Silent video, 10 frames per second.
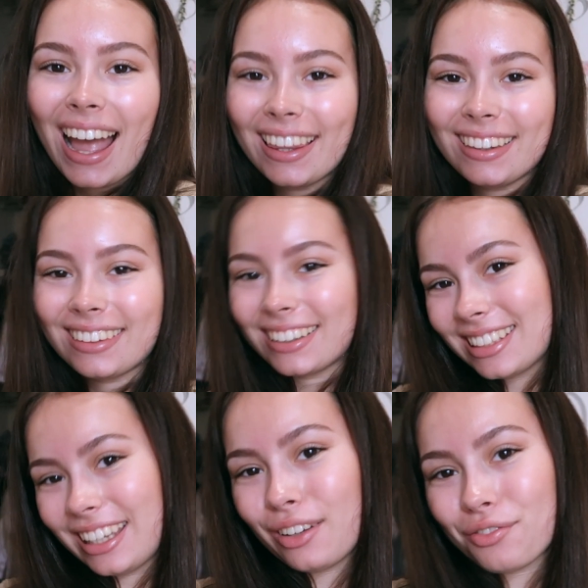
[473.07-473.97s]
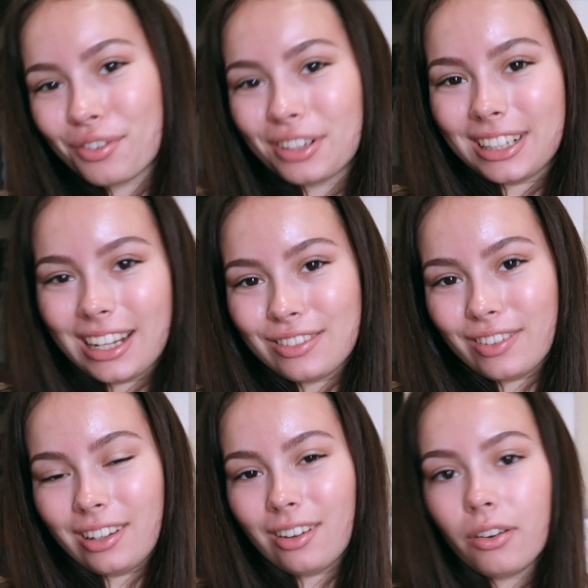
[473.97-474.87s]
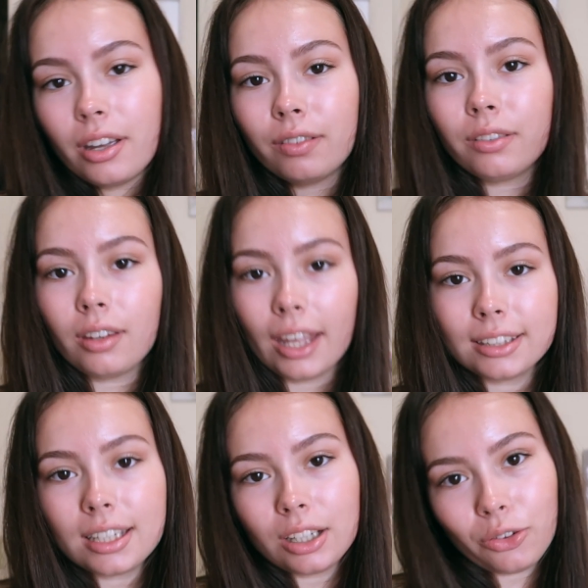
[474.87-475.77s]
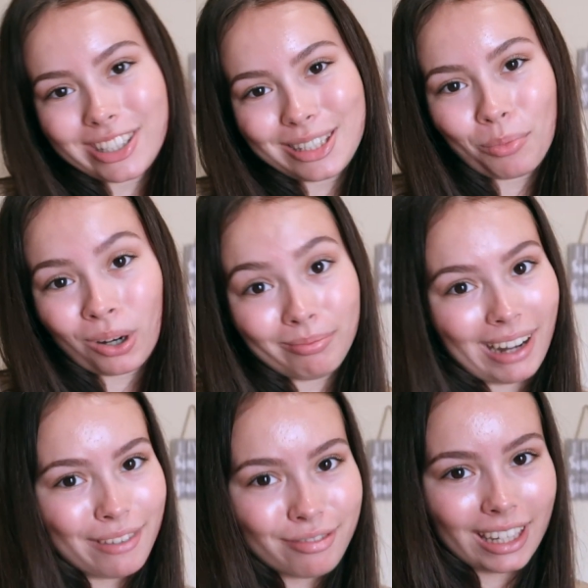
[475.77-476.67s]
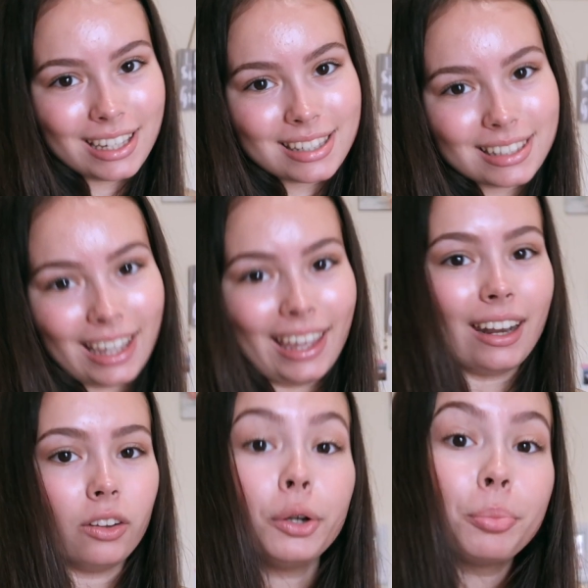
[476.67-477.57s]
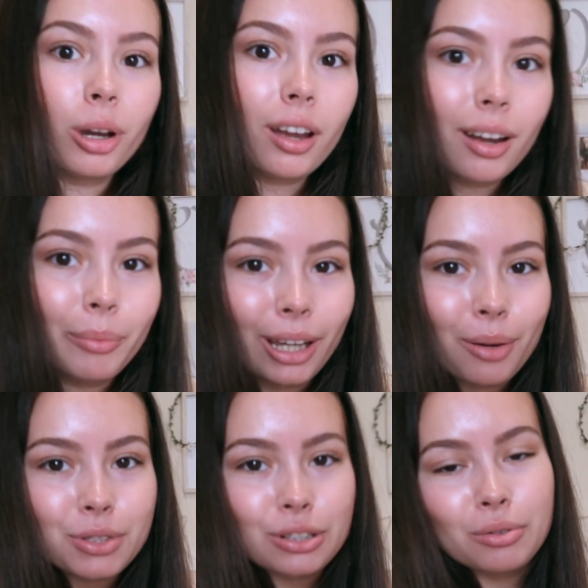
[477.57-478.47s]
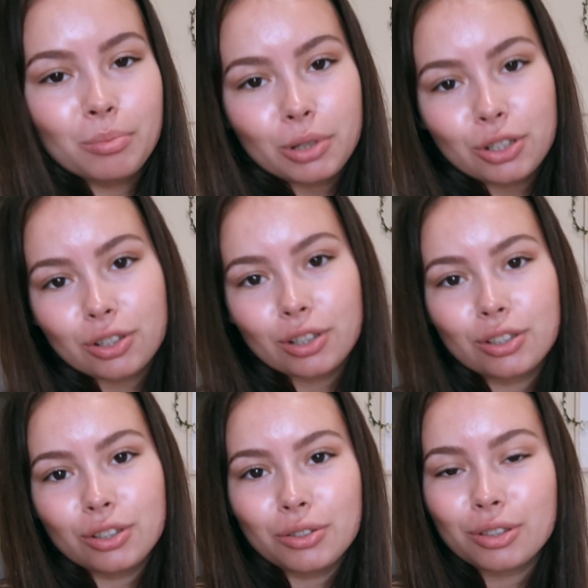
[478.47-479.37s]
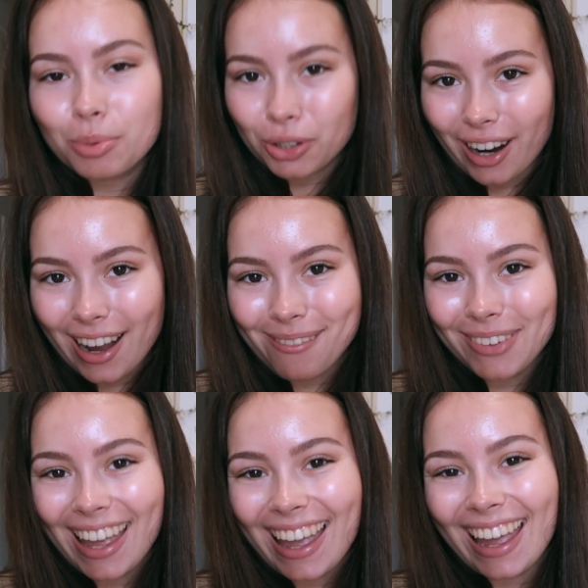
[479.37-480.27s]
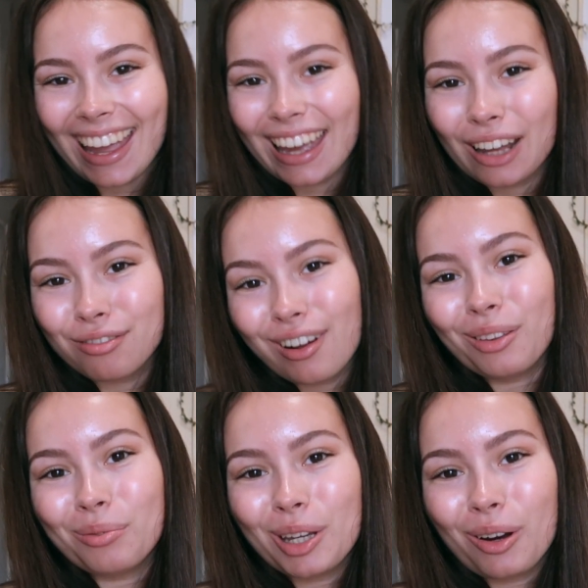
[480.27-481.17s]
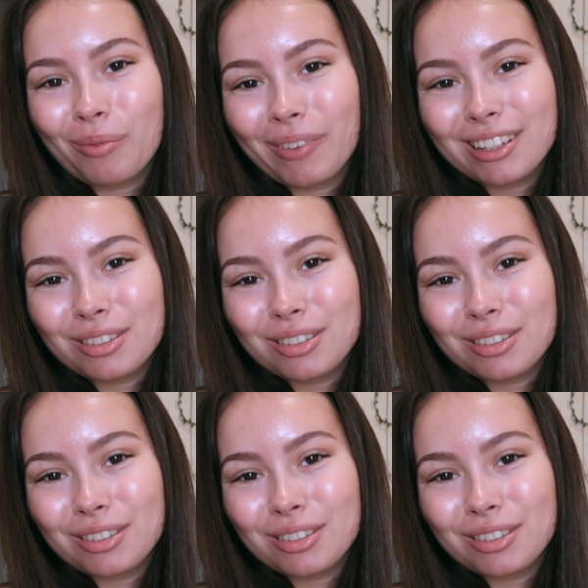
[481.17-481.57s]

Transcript: I think that's it for today's video. If you liked it and you want to see more of my face and a lookbook coming up soon, be sure to subscribe and follow me on my